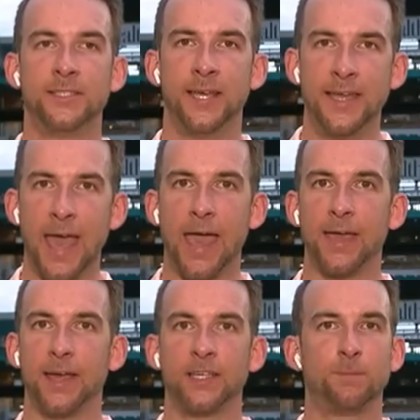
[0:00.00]

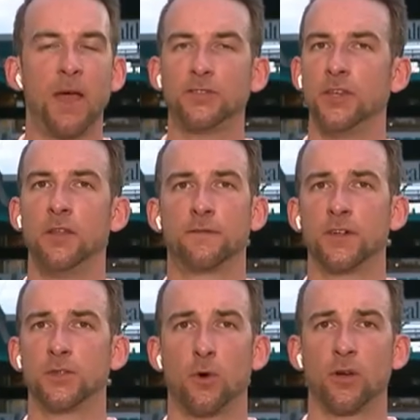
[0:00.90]
today, especially in the
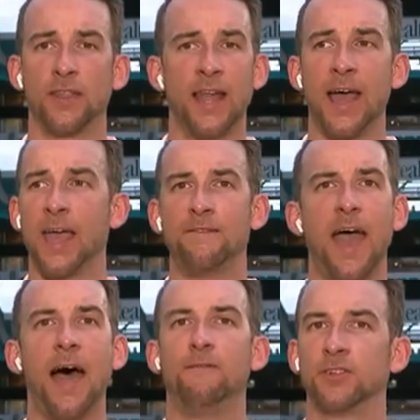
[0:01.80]
first quarter, than I have
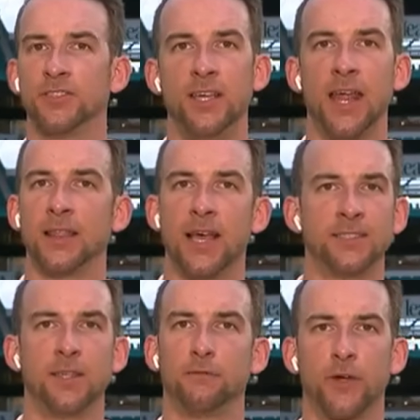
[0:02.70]
ever seen a
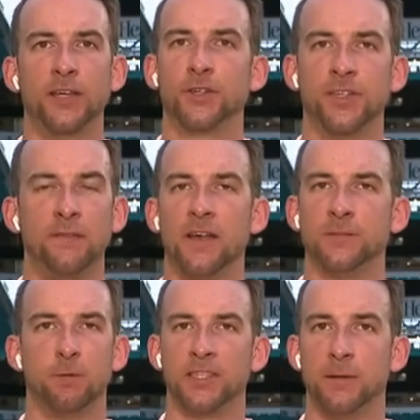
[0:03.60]
Leslie Frazier
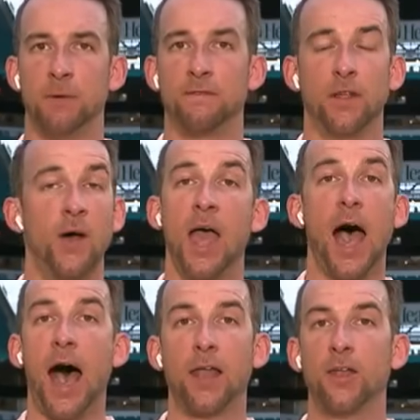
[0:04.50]
defense blitz in Buffalo.
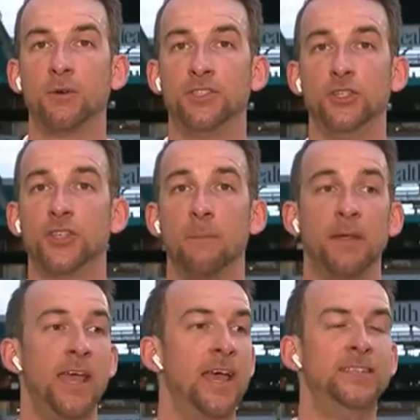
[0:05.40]
I don't know what you saw,
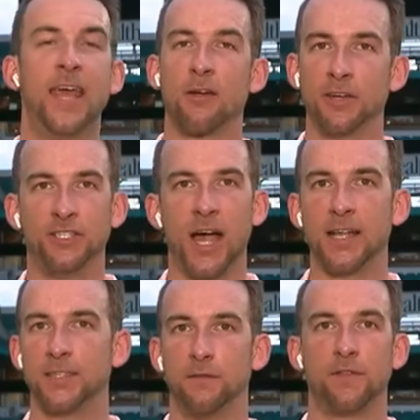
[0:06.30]
but Taron
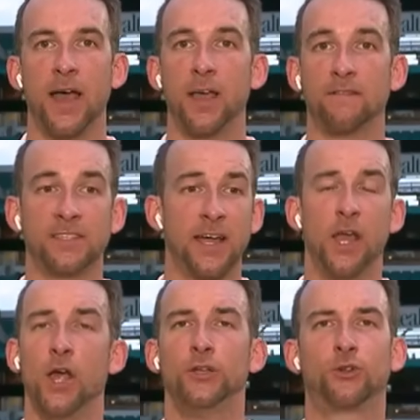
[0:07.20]
Johnson flying off the side.
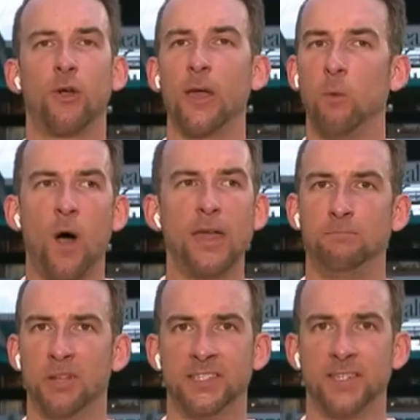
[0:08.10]
Trey
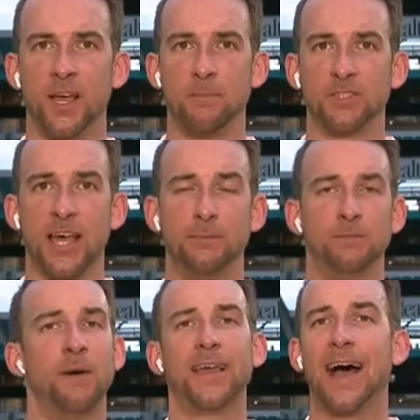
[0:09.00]
White blitzed a couple
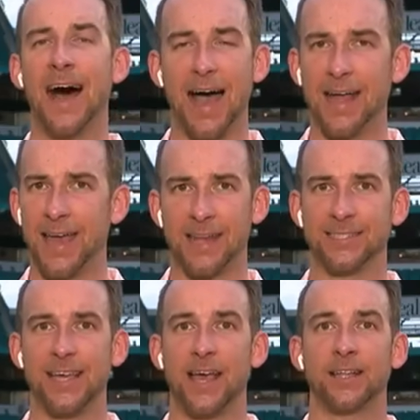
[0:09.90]
times. Micah Hyde had a
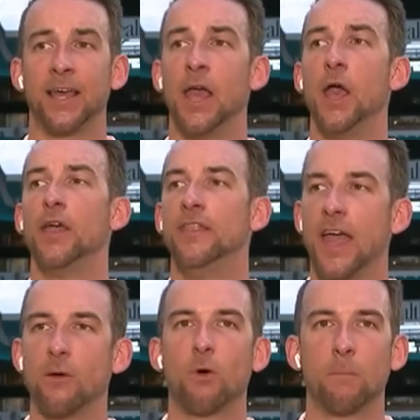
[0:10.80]
sack. Like,
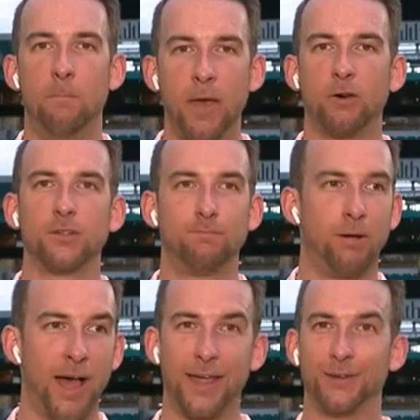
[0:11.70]
there were Bills
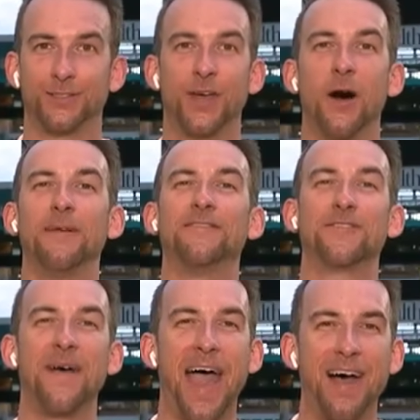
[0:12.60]
players coming
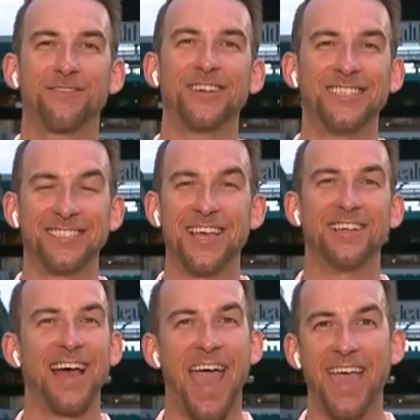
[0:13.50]
from every
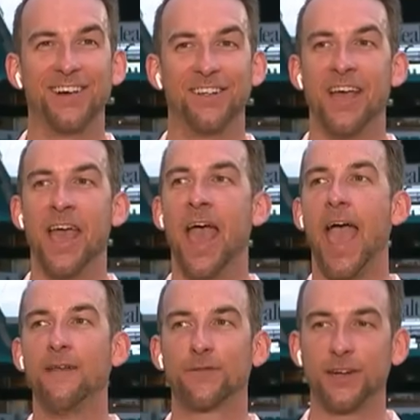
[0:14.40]
single angle.
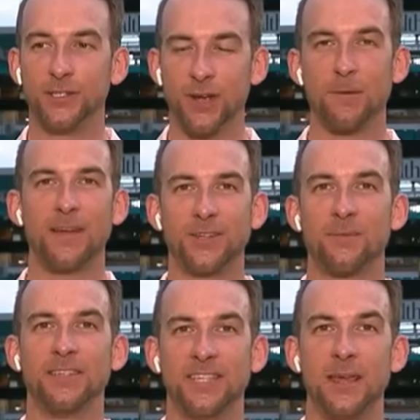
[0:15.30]
And for a Sean
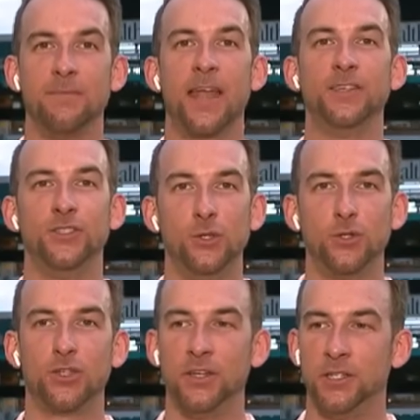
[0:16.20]
McDermott team that is
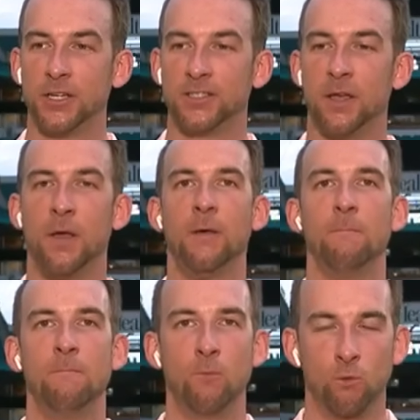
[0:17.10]
usually just
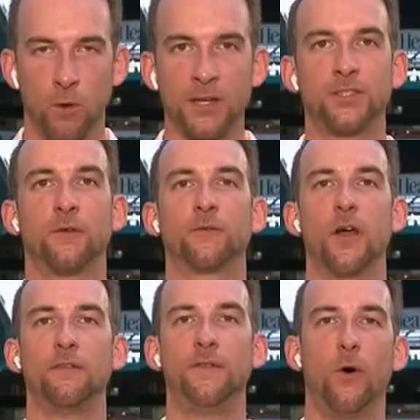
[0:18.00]
rush the
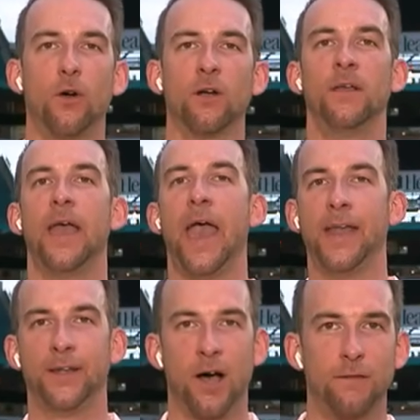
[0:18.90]
front four
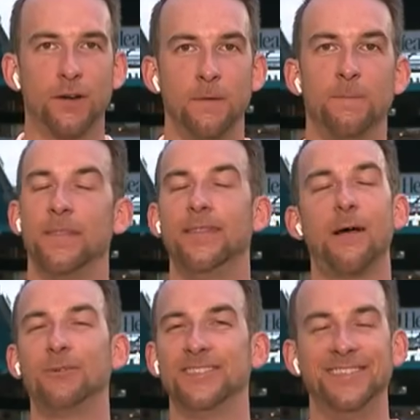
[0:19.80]
and cover,
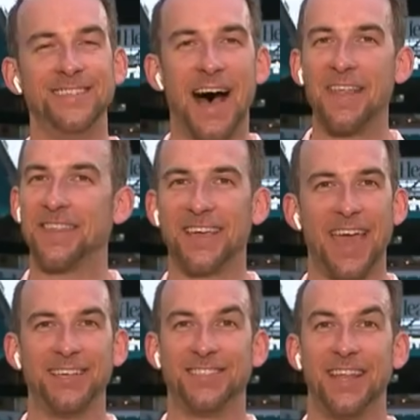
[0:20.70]
that was not the
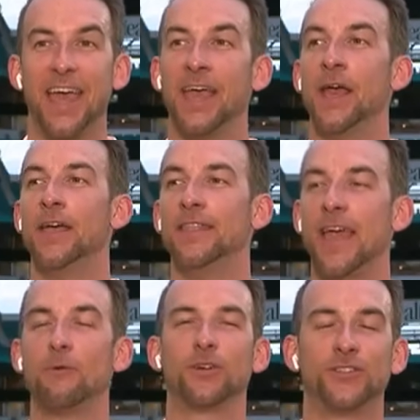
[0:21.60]
case today.
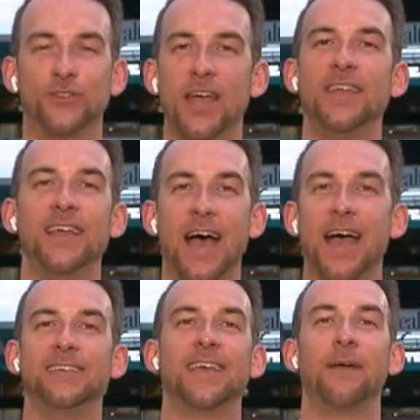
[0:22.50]
They were sending
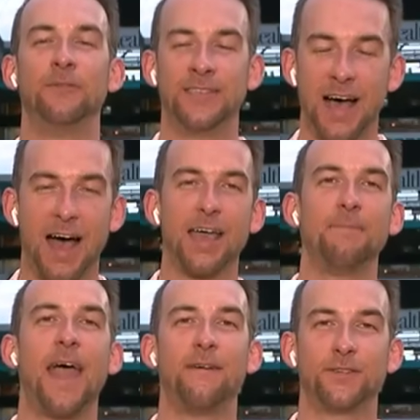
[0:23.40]
guys
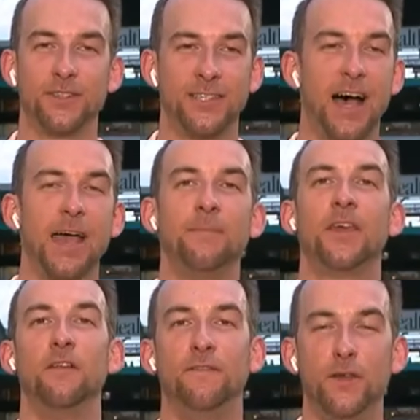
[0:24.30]
time after time,
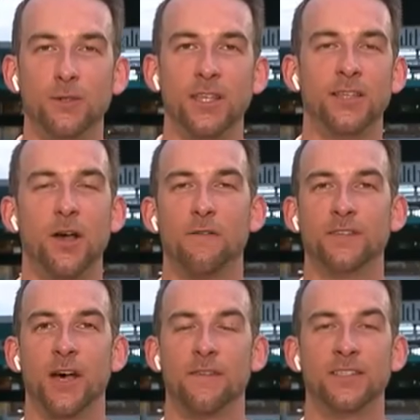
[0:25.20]
confusing the
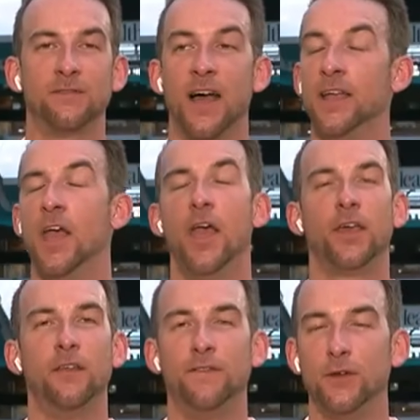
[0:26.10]
Dolphins' offensive line,
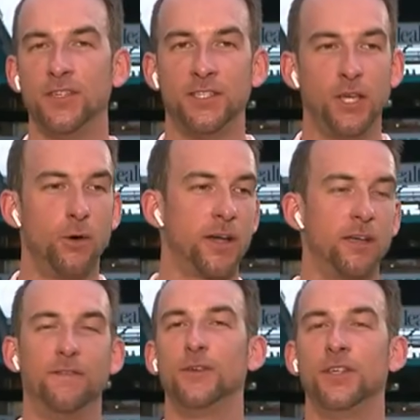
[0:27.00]
confusing Tua,
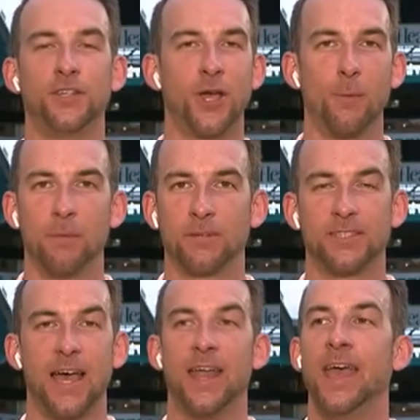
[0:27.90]
confusing Jacoby
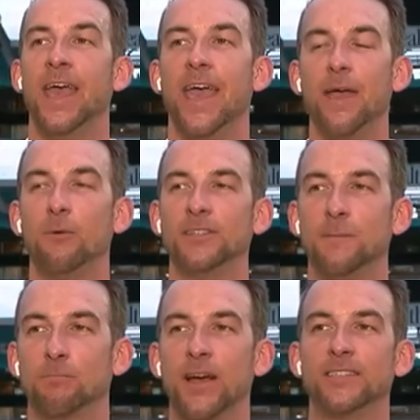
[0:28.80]
Brissett. It was
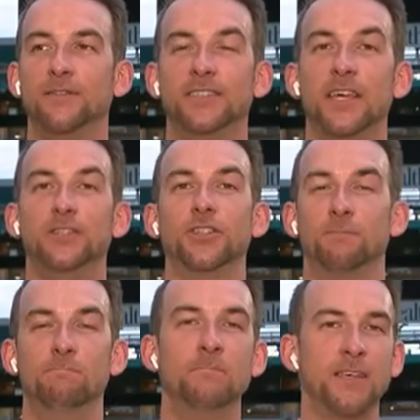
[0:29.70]
impressive to see just
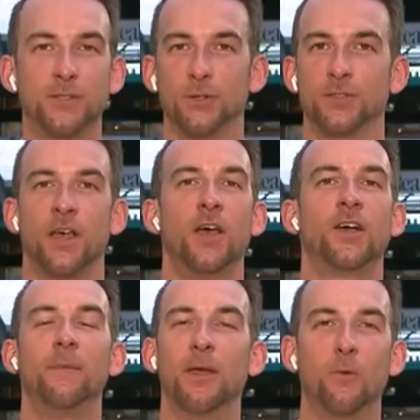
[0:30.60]
missiles
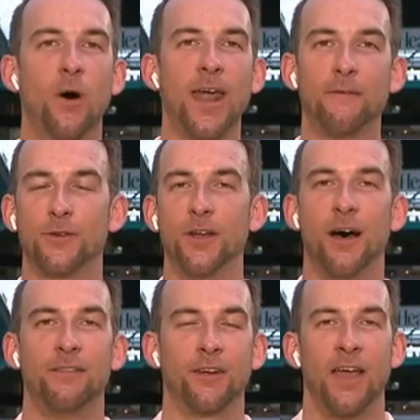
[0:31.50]
coming one after
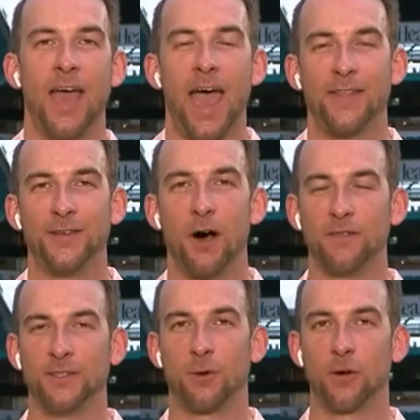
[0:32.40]
another at the
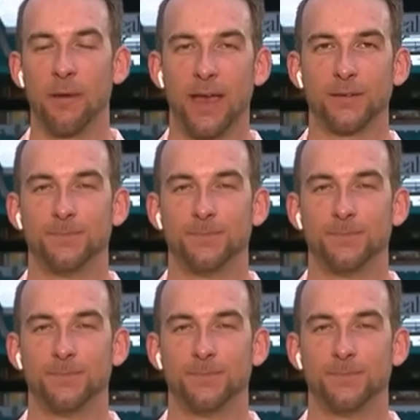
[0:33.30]
Dolphins' quarterback.